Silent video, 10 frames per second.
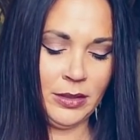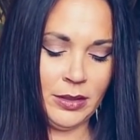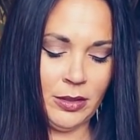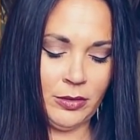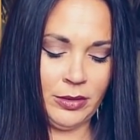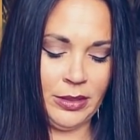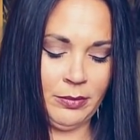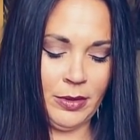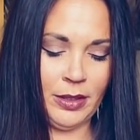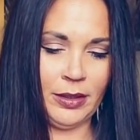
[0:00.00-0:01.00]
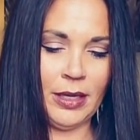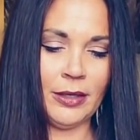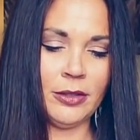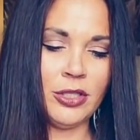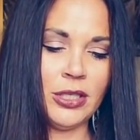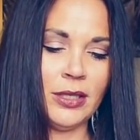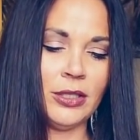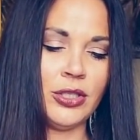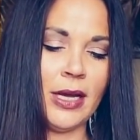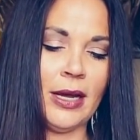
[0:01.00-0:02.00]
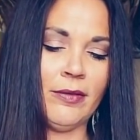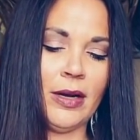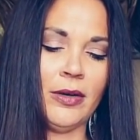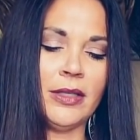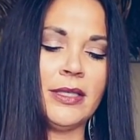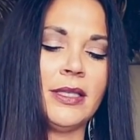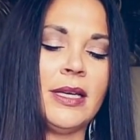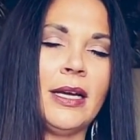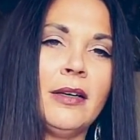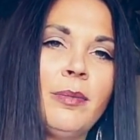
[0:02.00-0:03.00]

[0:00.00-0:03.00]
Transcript: So Libra, the energy that you have out is the Nine